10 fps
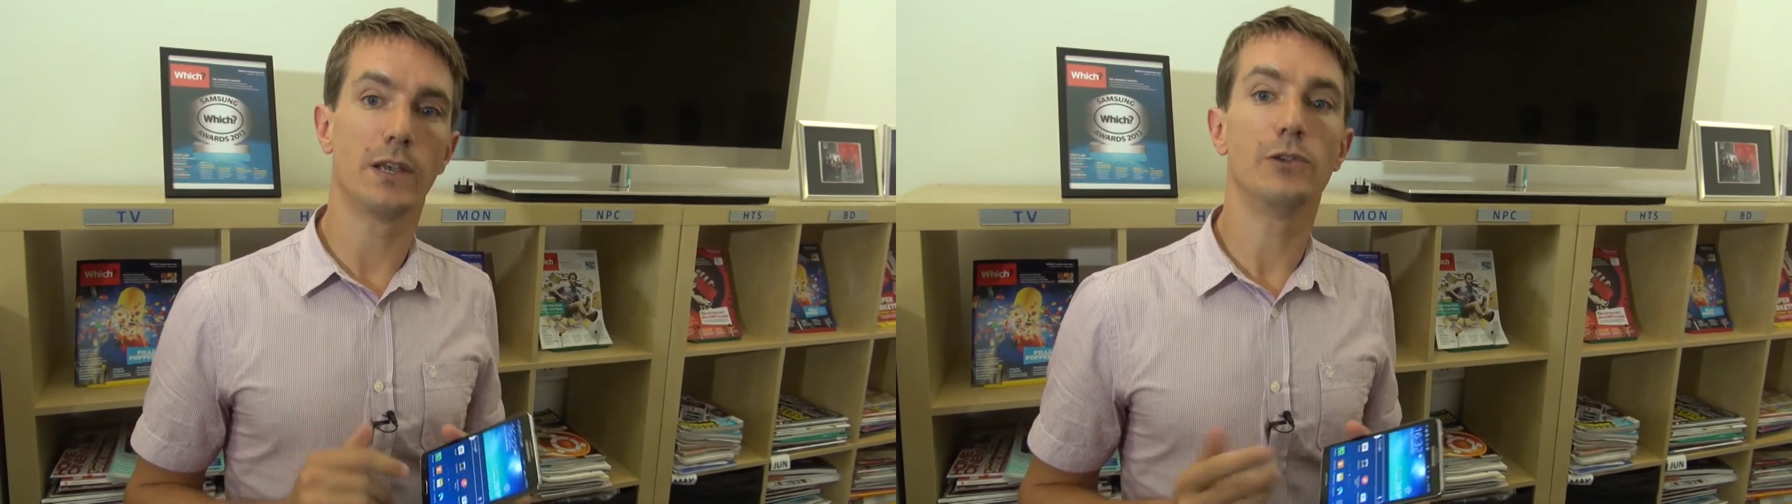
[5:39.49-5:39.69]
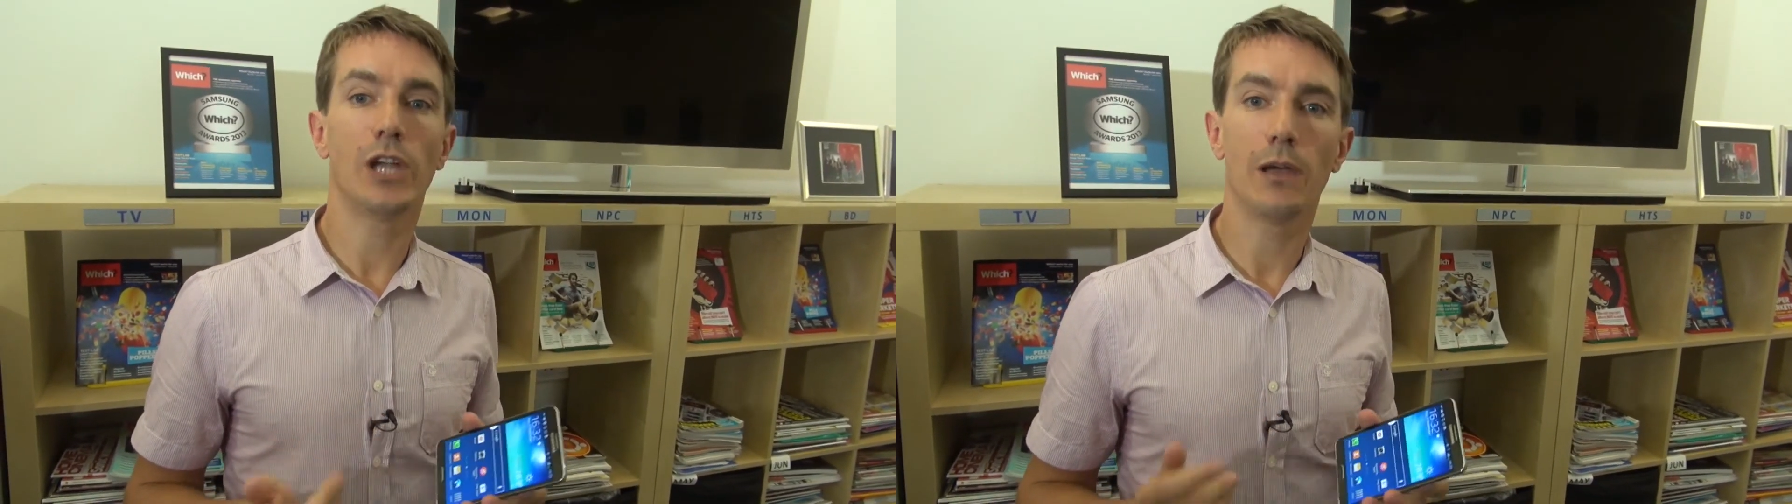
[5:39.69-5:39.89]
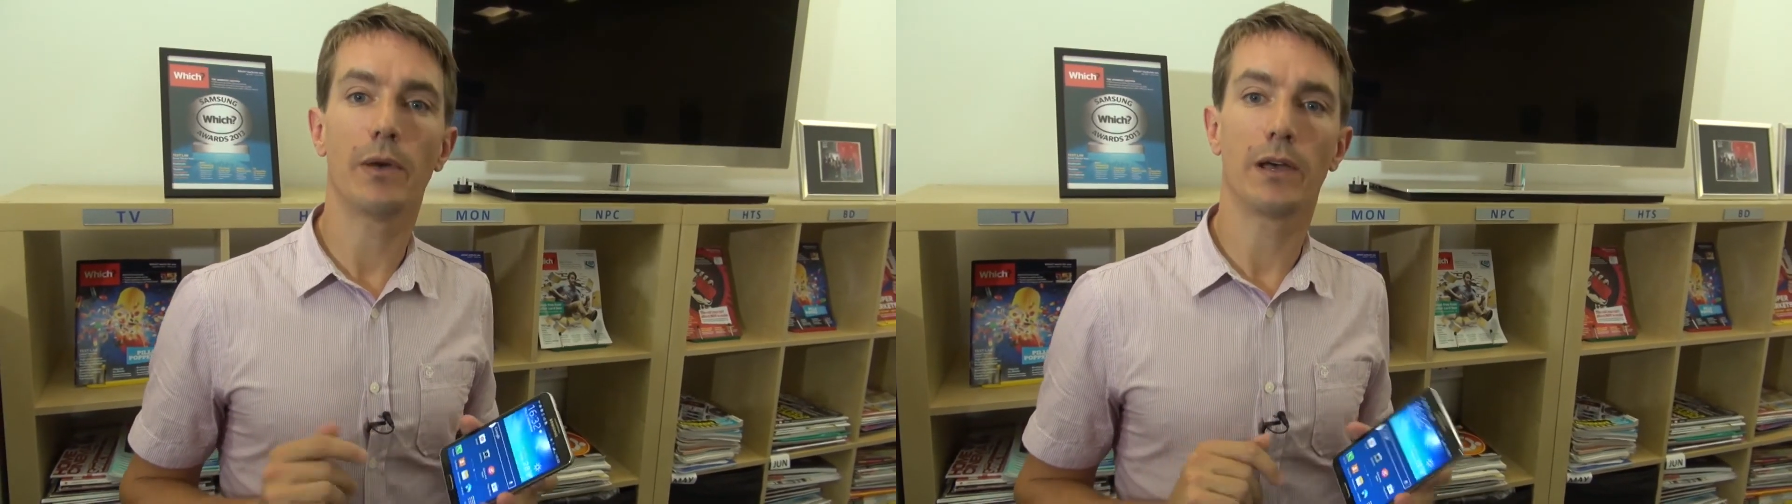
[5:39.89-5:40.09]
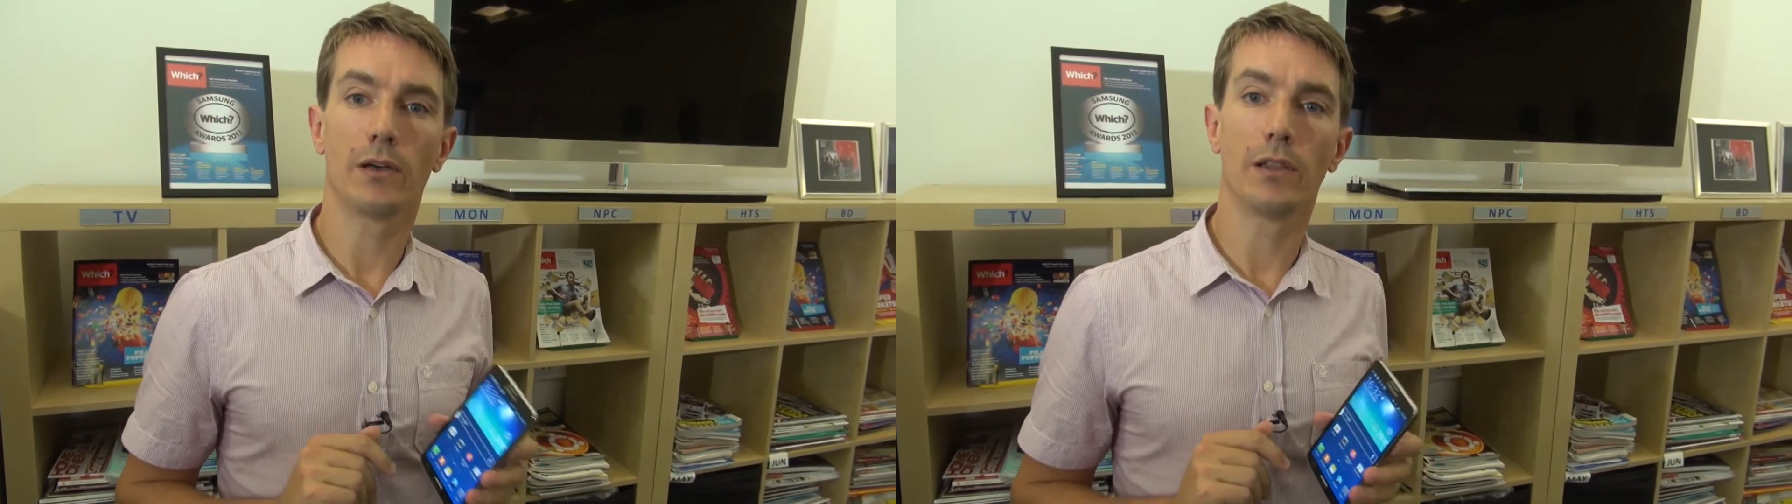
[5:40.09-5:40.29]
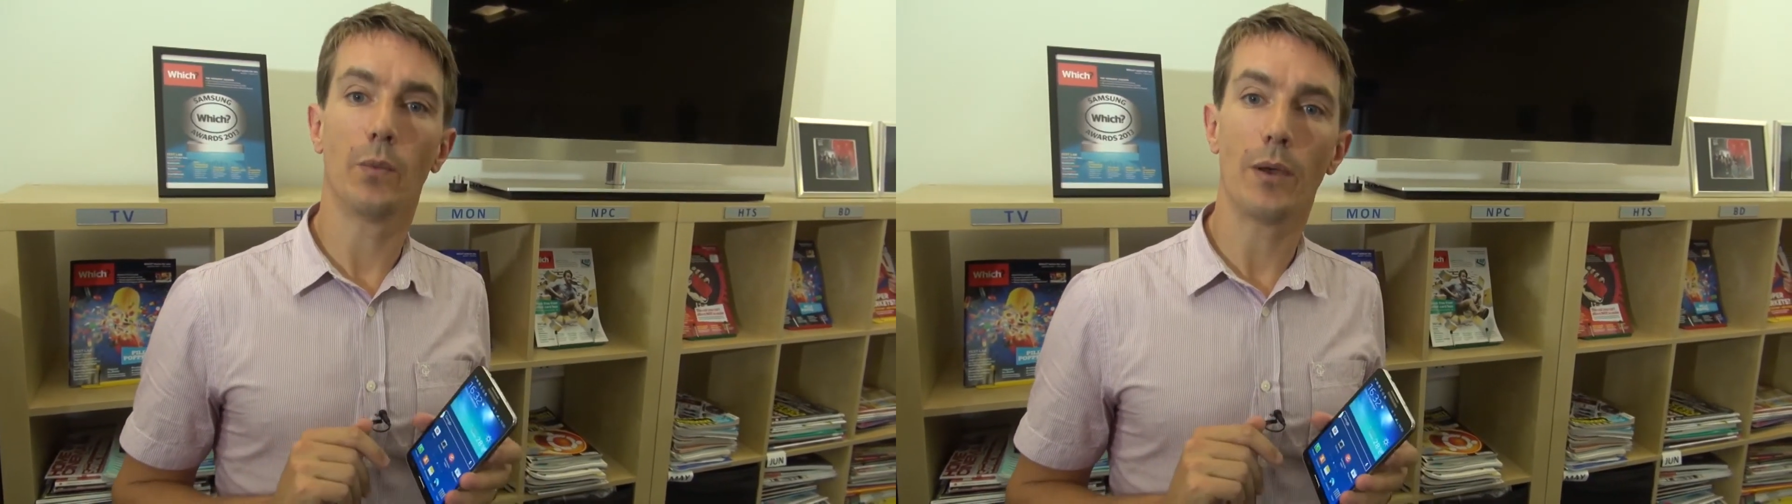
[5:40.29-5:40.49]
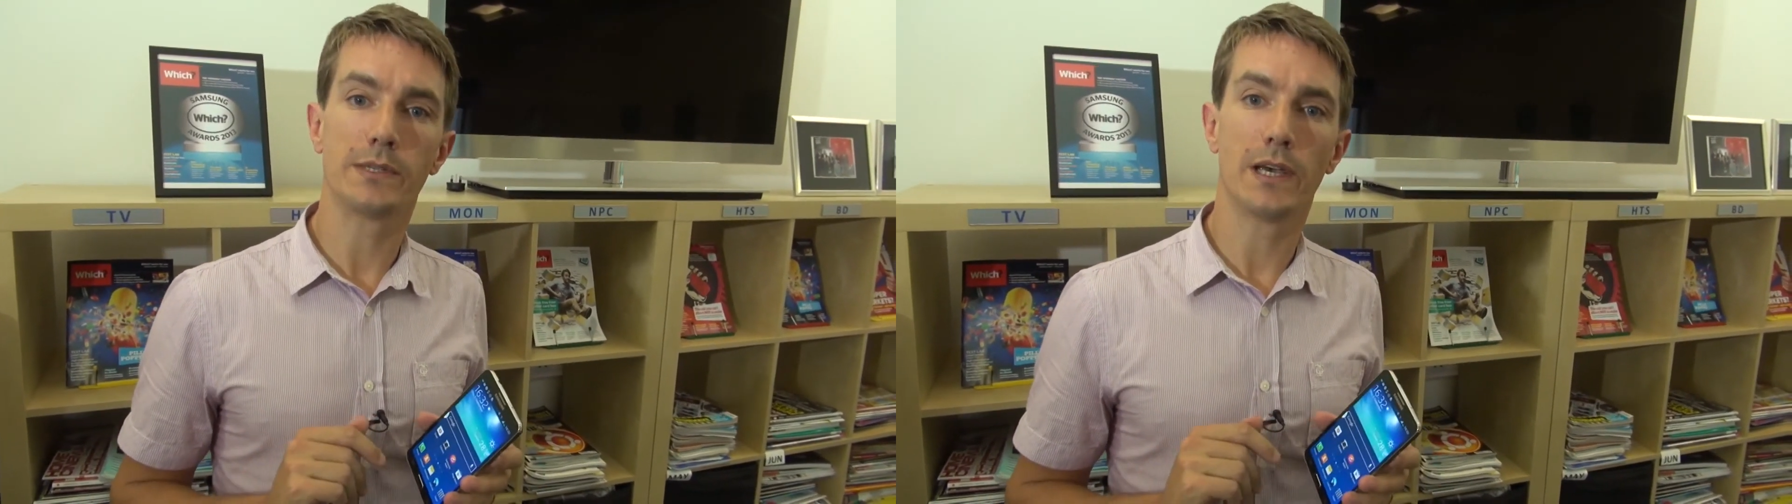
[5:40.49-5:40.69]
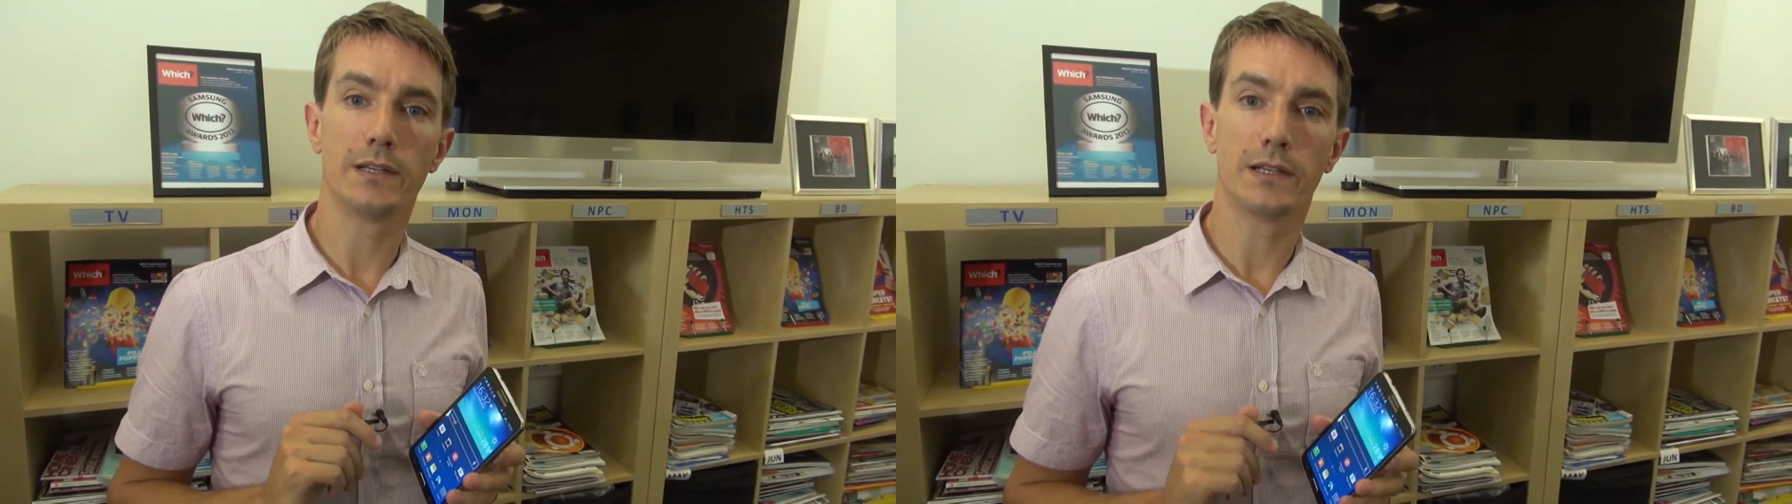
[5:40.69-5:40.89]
so check back on the website